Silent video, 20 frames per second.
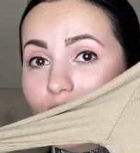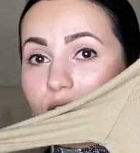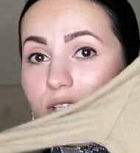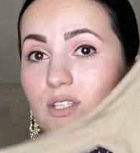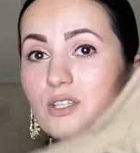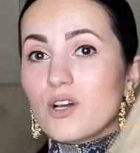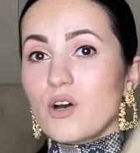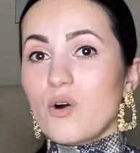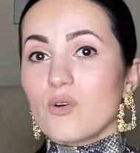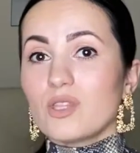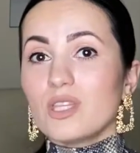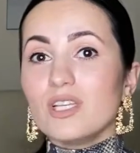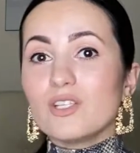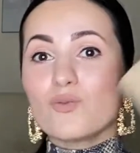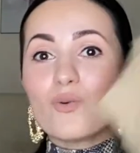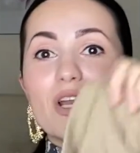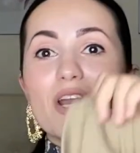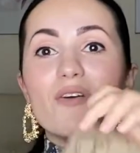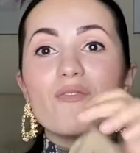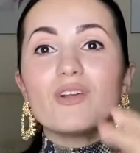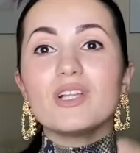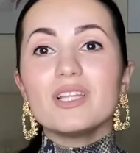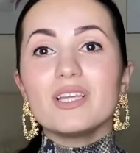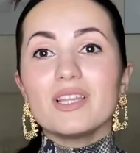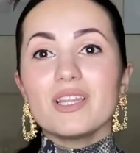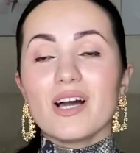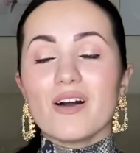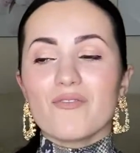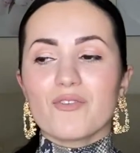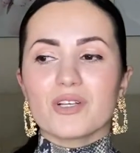So this one I really
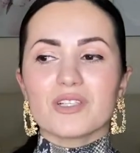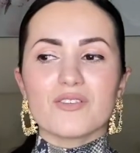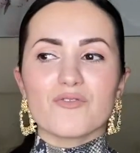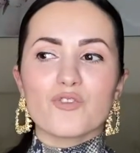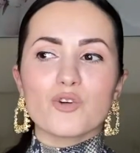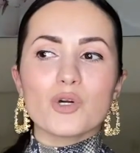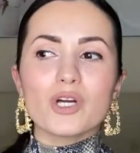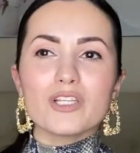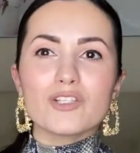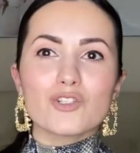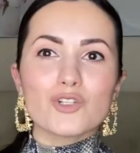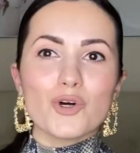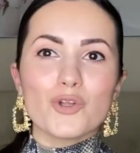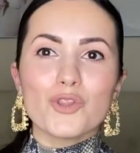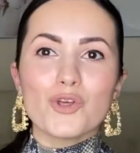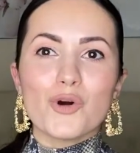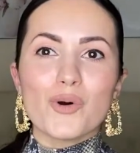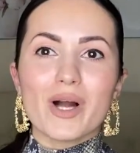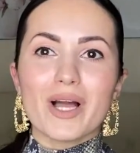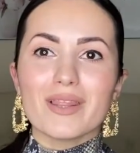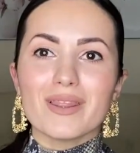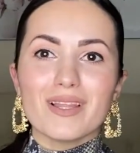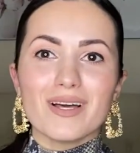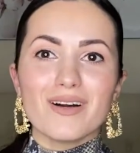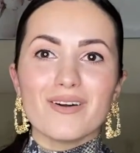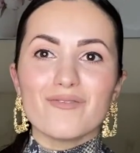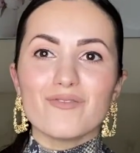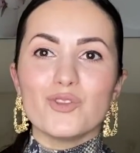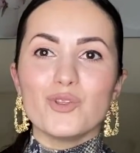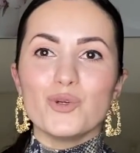love because if you guys don't know, I
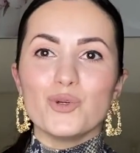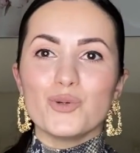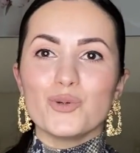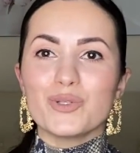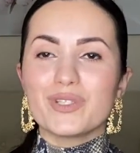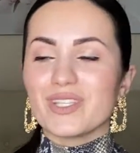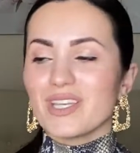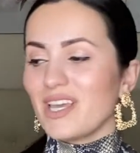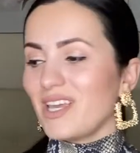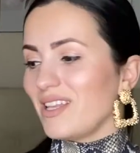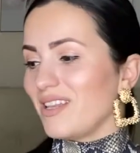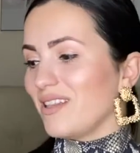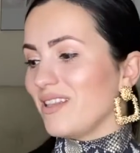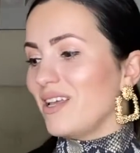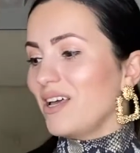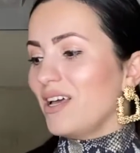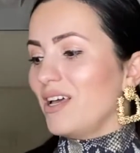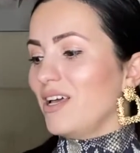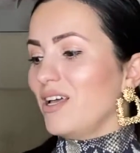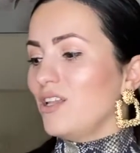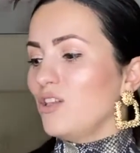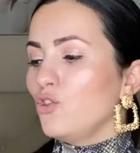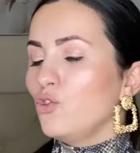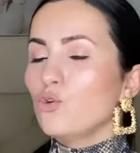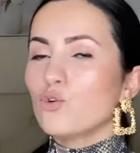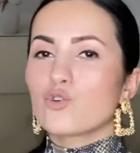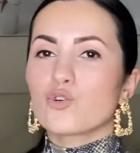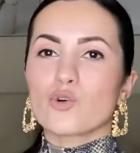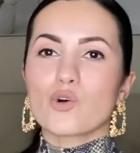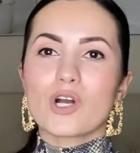love nudes and
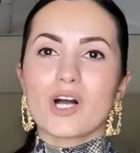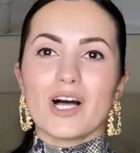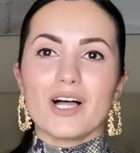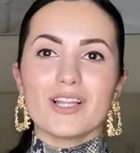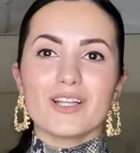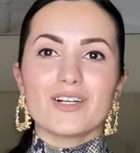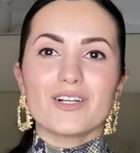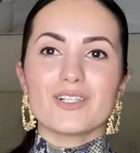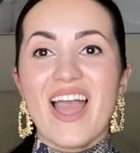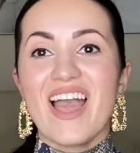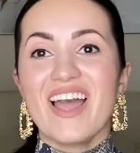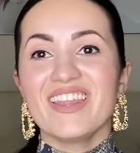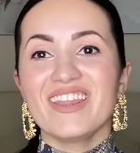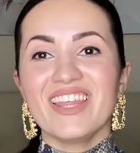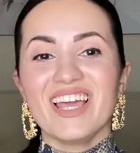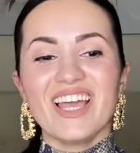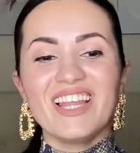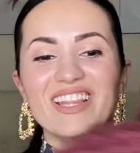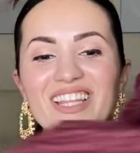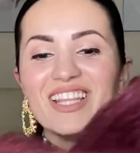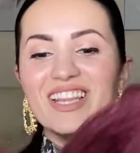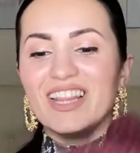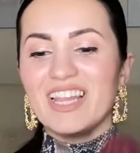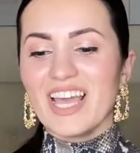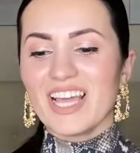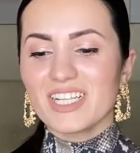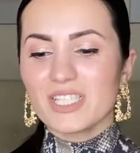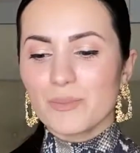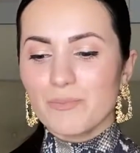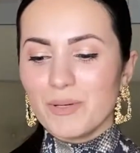neutral colors. And then the
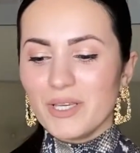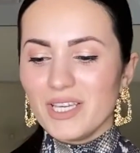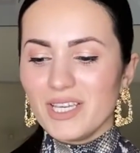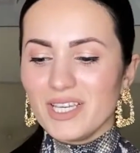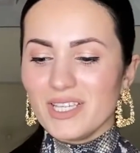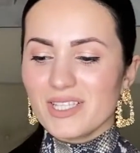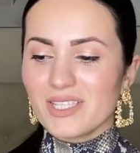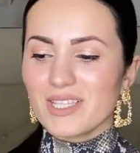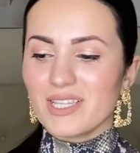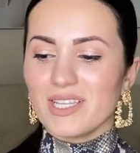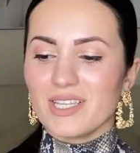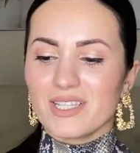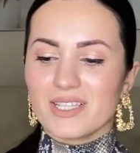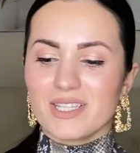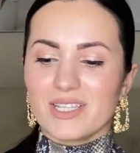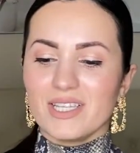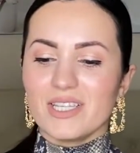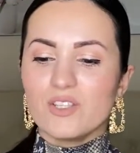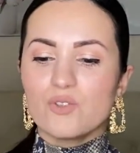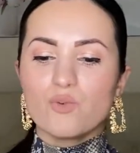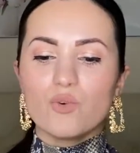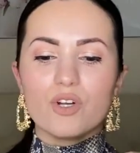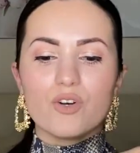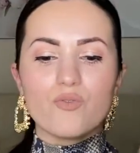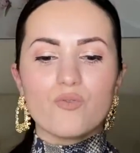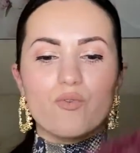next piece is this one